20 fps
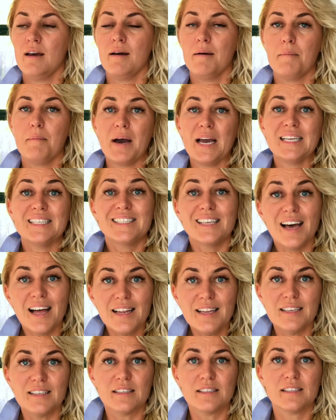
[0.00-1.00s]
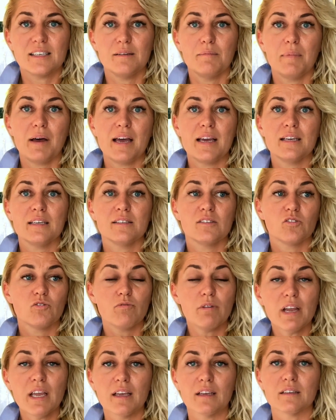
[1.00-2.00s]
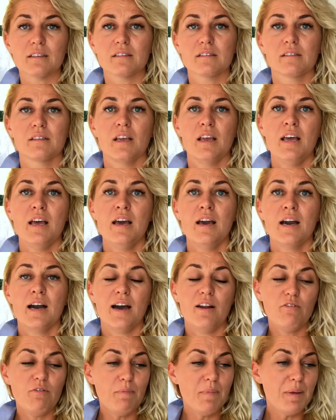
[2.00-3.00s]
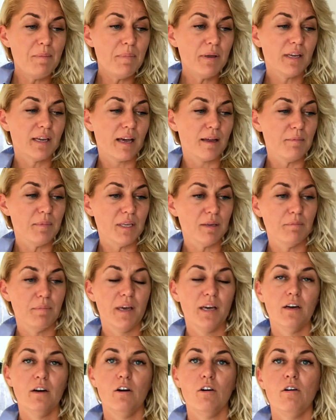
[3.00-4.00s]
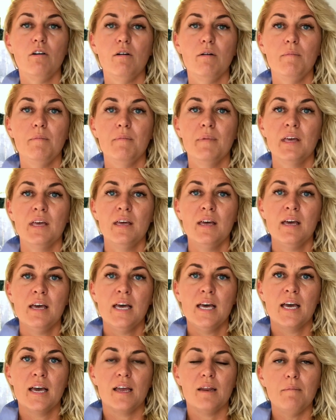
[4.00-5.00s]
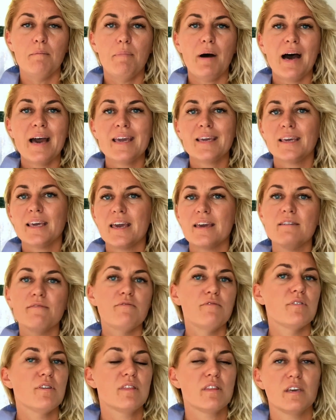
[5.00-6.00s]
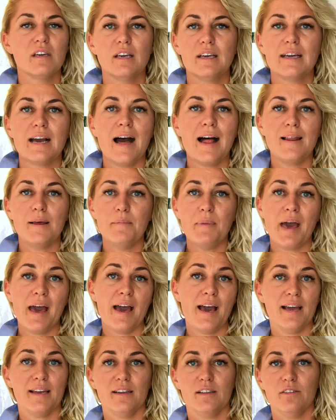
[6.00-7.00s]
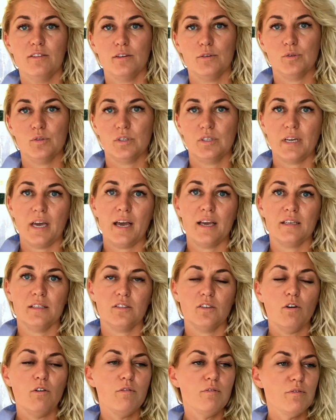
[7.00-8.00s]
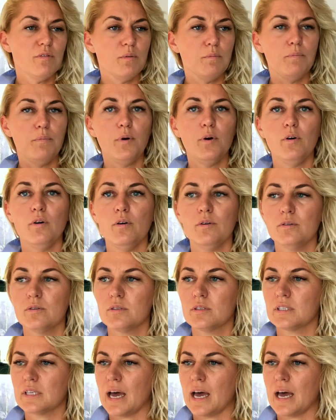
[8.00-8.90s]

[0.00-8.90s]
my talents and my strengths. I remember coming back home and buying everything Gallup had at those days. All the books,